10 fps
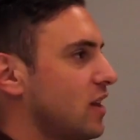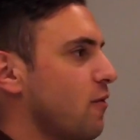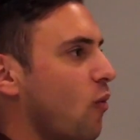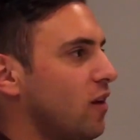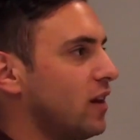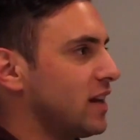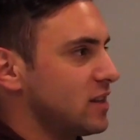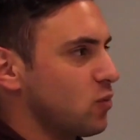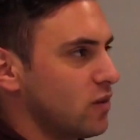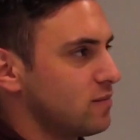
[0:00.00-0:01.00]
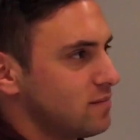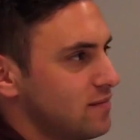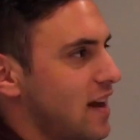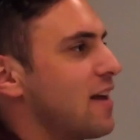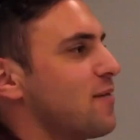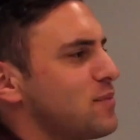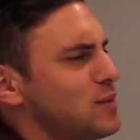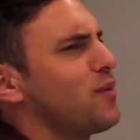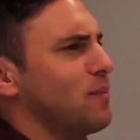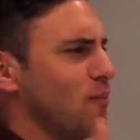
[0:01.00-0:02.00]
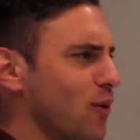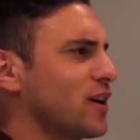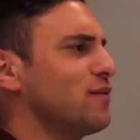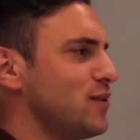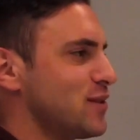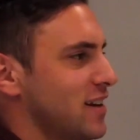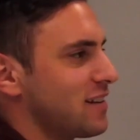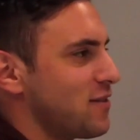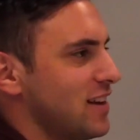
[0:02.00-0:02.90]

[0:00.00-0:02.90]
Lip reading: can think of a wallet as one. This is probably more confusing,